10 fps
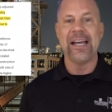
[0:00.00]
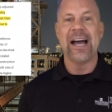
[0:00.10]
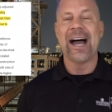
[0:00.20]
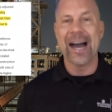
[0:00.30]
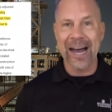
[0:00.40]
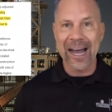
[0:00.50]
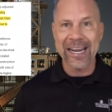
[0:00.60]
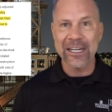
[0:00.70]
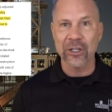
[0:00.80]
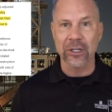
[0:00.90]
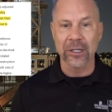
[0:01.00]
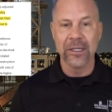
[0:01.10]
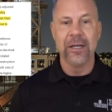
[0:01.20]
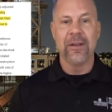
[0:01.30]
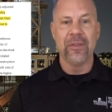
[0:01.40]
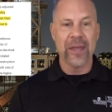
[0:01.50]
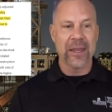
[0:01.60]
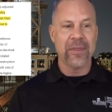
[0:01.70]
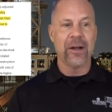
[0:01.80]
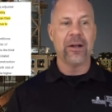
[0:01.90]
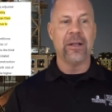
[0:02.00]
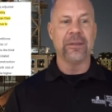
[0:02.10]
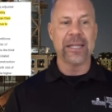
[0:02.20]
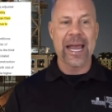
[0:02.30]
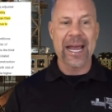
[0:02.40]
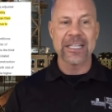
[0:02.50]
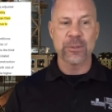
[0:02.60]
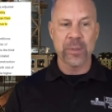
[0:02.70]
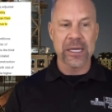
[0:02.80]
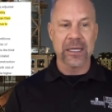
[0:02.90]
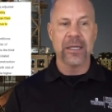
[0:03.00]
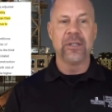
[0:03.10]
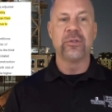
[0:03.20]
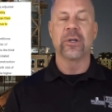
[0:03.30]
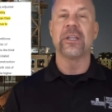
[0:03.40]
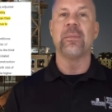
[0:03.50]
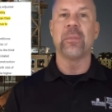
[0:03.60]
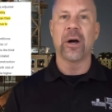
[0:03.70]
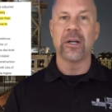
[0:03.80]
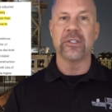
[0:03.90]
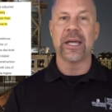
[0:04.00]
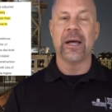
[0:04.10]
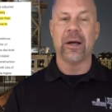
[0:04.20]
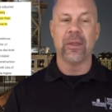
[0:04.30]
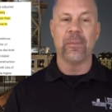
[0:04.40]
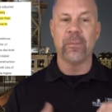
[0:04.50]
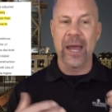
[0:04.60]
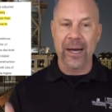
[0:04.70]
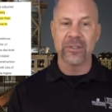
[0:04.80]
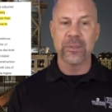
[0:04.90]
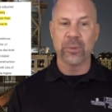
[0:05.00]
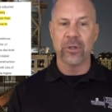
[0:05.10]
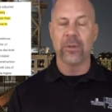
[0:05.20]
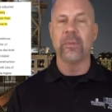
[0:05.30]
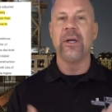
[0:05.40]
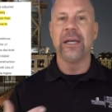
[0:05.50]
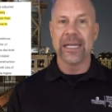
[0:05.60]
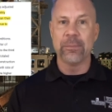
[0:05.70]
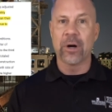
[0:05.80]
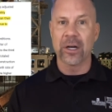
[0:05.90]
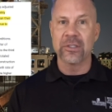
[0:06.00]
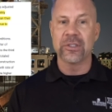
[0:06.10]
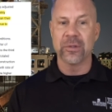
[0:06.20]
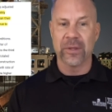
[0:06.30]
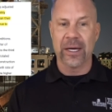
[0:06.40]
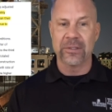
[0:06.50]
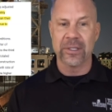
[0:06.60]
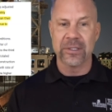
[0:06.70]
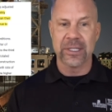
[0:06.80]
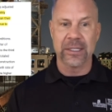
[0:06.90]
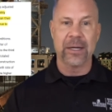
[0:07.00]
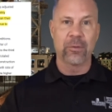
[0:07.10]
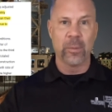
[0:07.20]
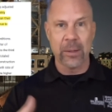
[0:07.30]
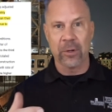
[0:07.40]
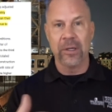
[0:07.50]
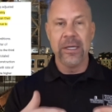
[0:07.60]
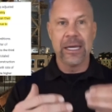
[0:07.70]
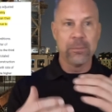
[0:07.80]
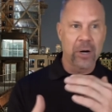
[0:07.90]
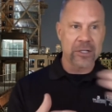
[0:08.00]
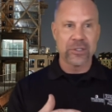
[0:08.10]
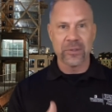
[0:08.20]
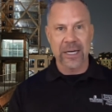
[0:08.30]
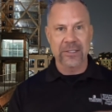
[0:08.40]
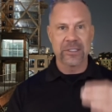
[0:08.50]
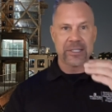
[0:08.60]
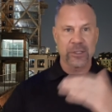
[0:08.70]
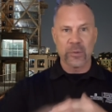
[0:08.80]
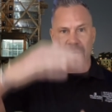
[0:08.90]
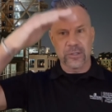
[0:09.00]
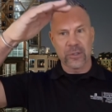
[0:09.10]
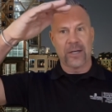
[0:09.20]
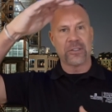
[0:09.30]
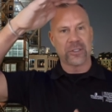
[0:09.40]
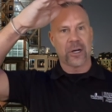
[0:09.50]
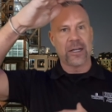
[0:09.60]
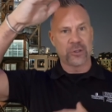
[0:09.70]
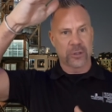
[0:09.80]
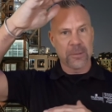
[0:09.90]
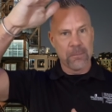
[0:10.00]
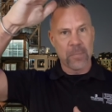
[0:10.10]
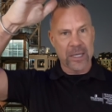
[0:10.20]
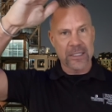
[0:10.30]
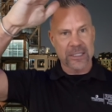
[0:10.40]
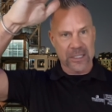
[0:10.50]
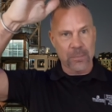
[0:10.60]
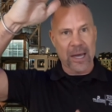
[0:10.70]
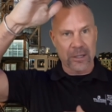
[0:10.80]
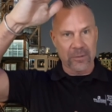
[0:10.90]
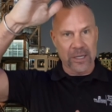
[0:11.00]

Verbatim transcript: higher than their last peak during the March uh, the housing boom in March 2006. Now remember, in March 2006 we also saw a tremendous amount of